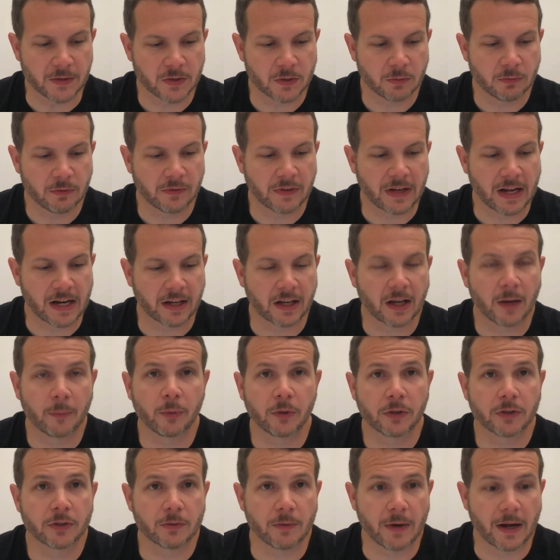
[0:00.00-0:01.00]
So we've got a
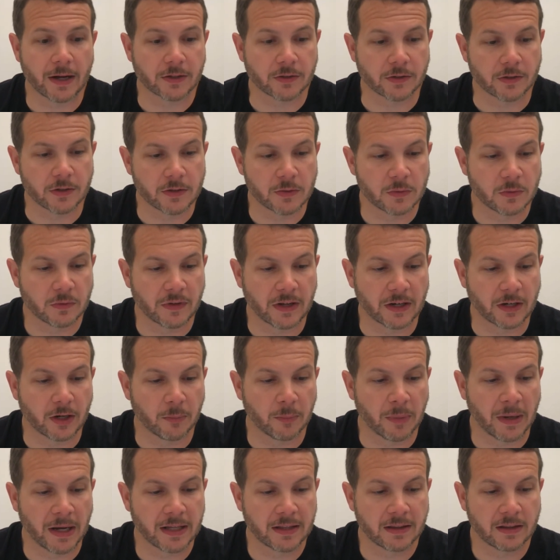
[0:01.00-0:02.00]
couple of directories. We've got
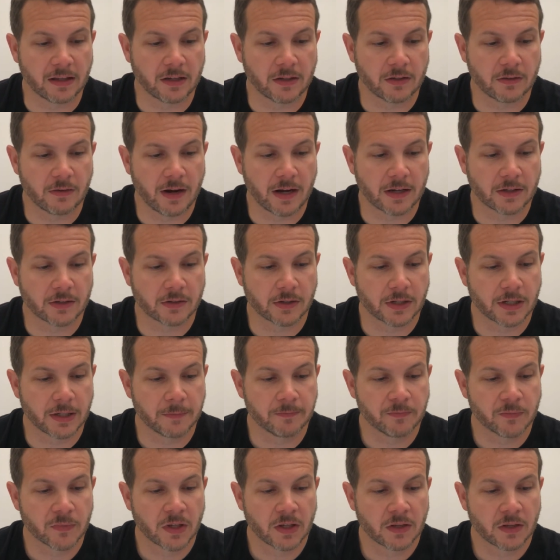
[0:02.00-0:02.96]
our Python directory,